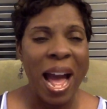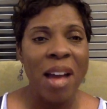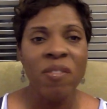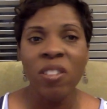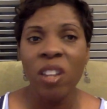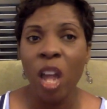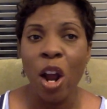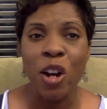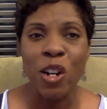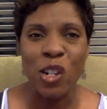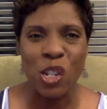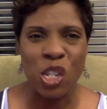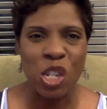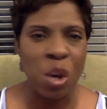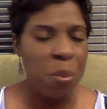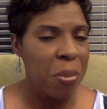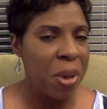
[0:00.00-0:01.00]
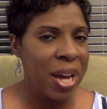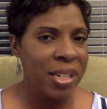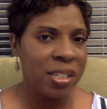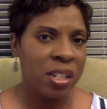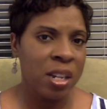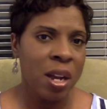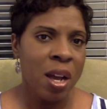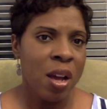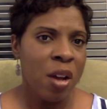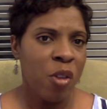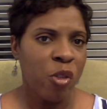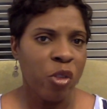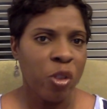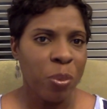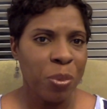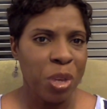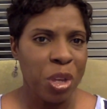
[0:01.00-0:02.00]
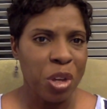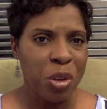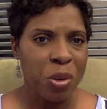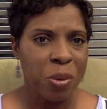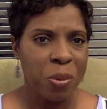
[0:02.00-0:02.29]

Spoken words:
I've learned so much from you.